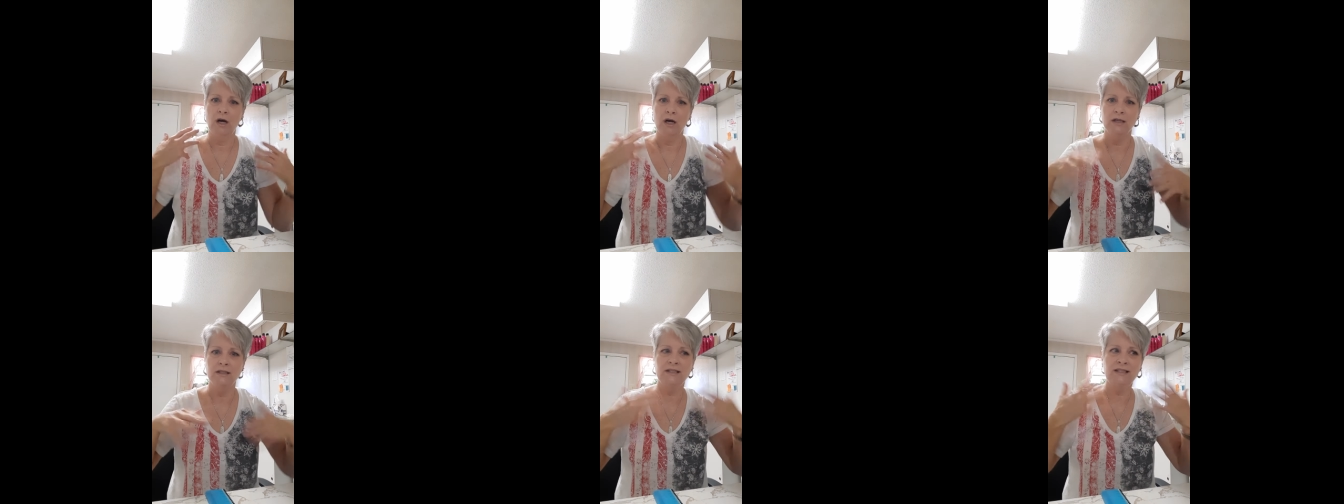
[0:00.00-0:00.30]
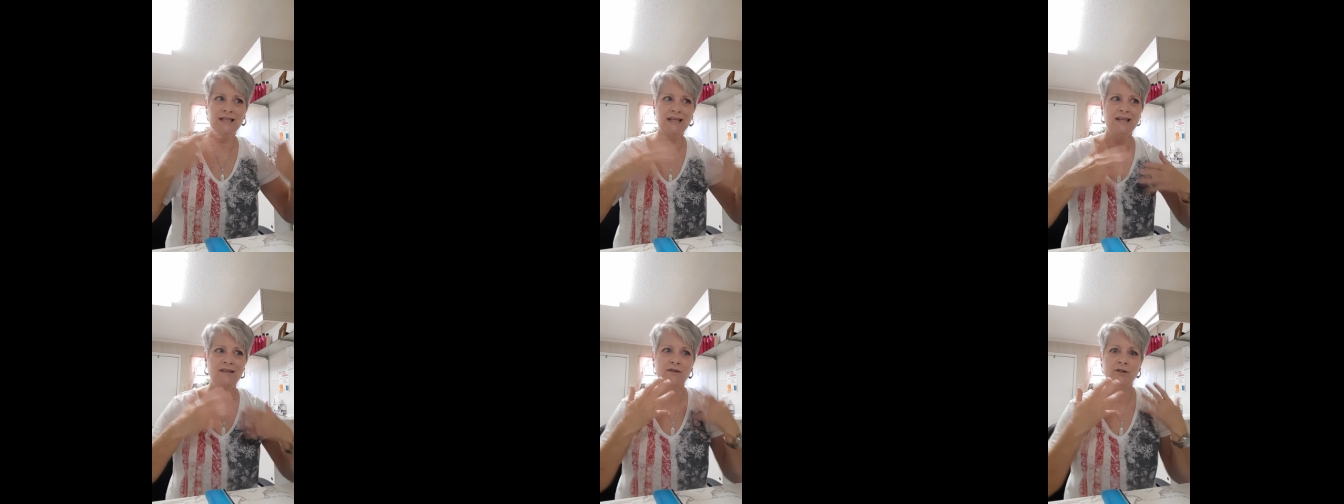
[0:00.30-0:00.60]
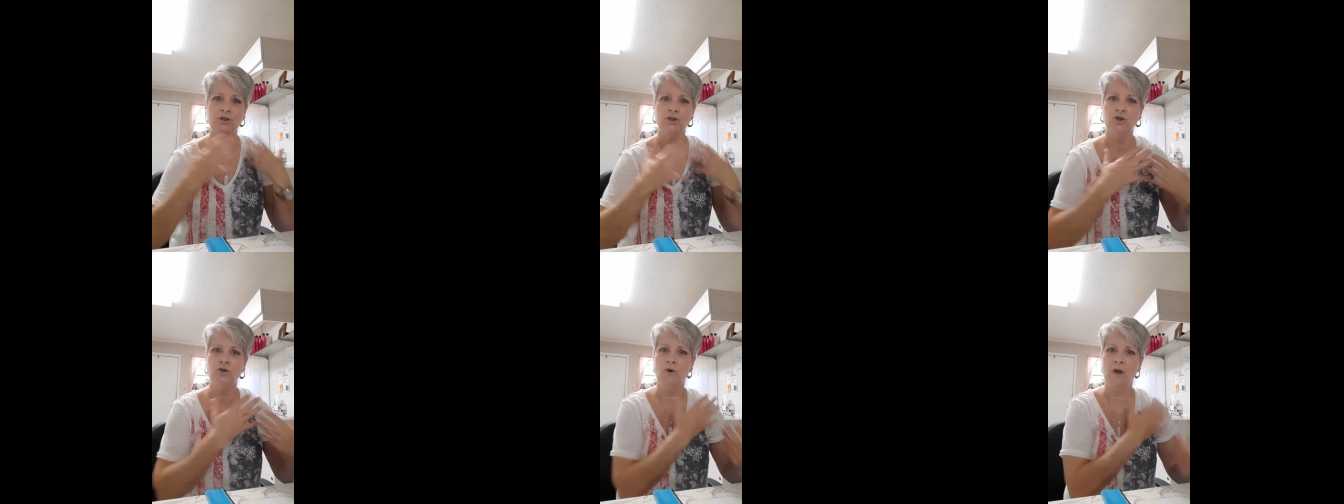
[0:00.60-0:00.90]
see
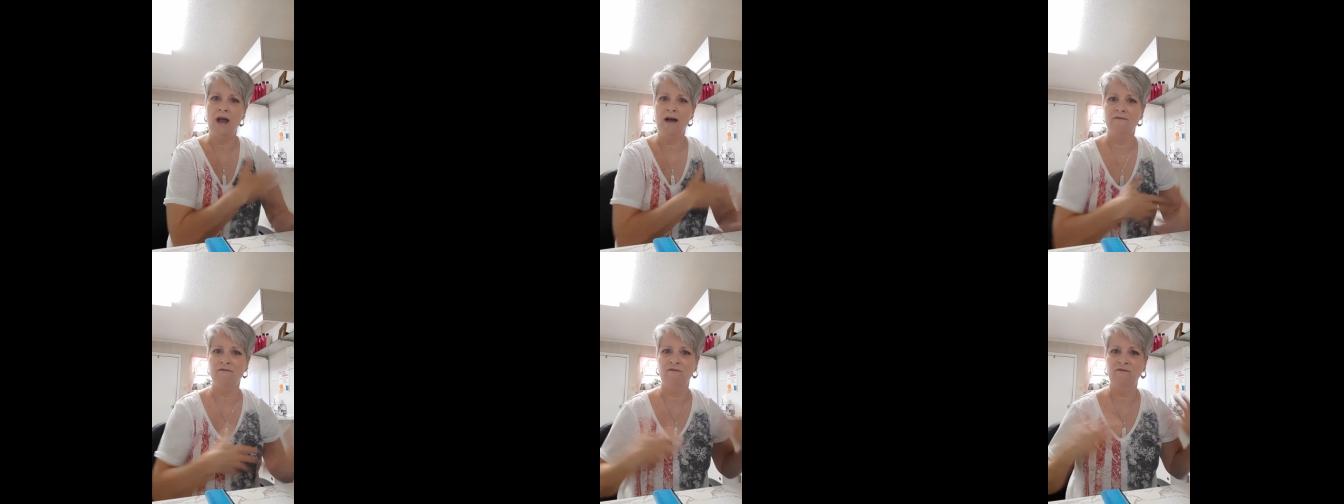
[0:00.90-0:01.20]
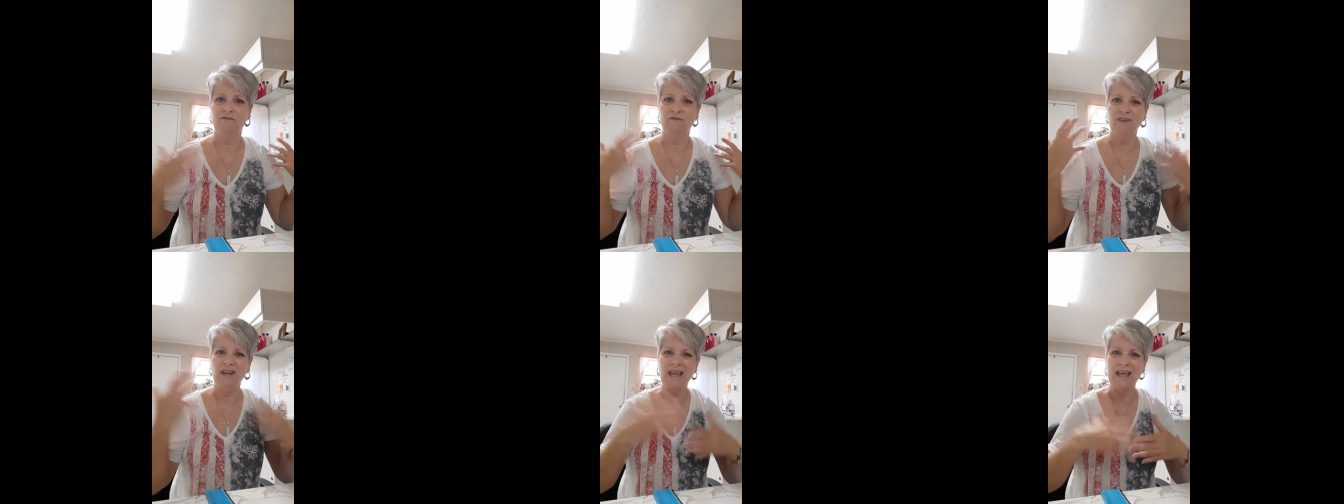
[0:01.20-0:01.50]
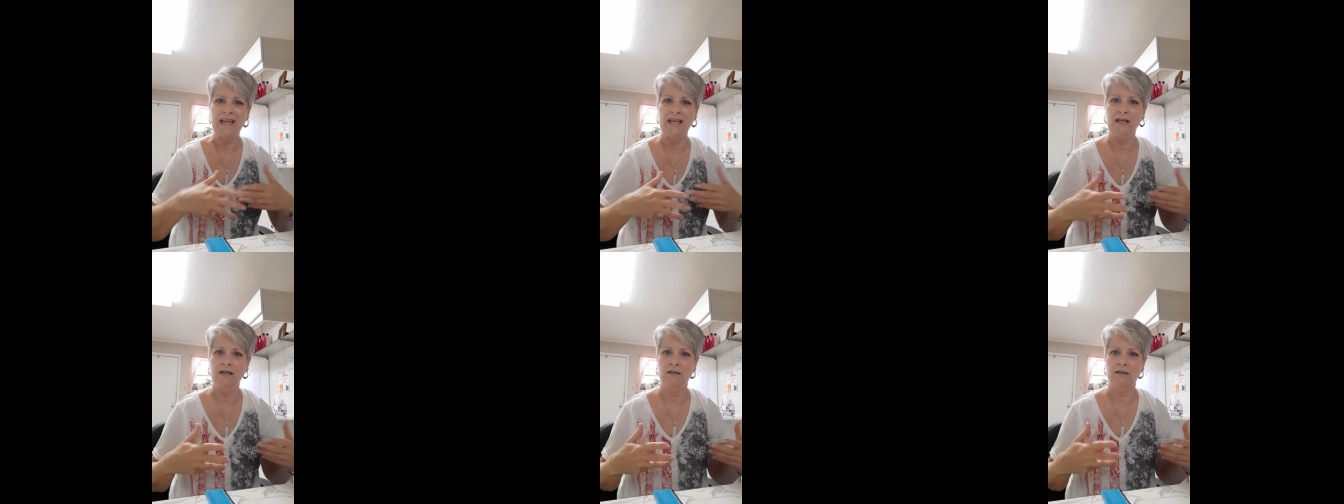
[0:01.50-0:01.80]
that you have
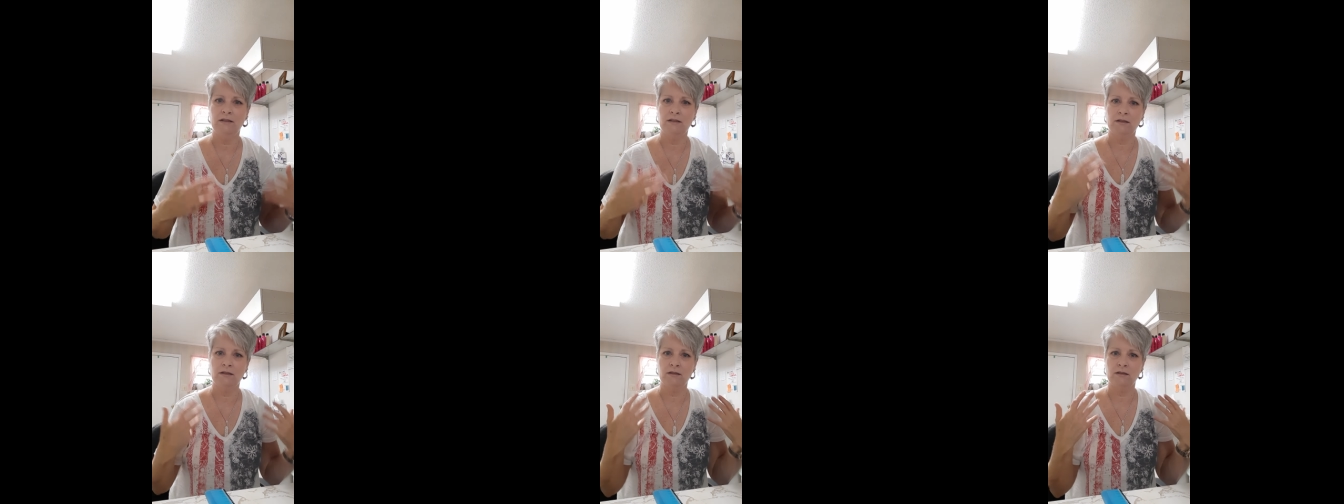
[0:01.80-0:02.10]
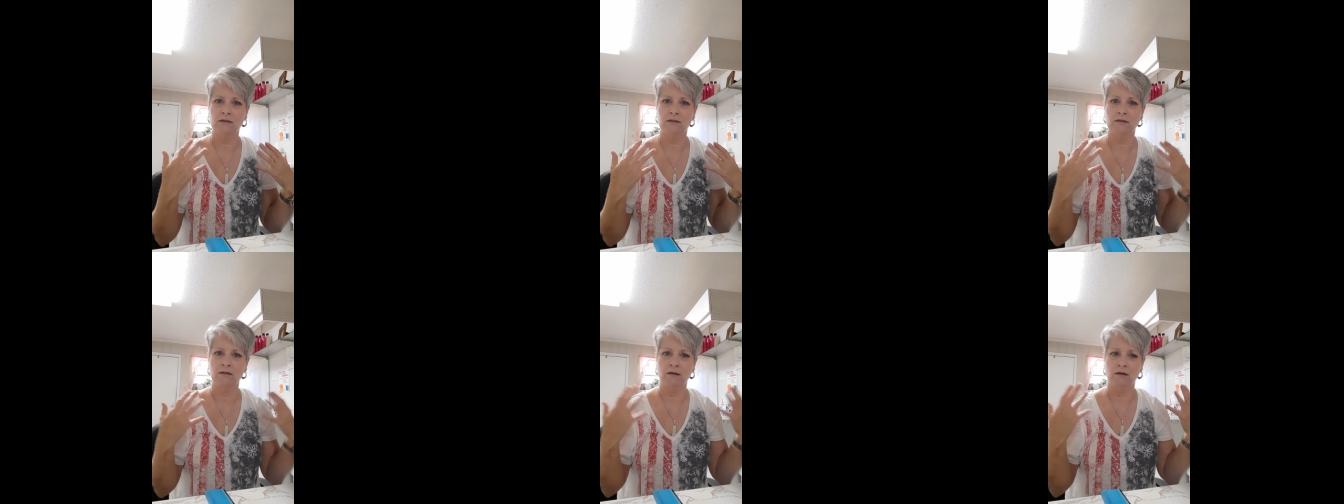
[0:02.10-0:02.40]
flakes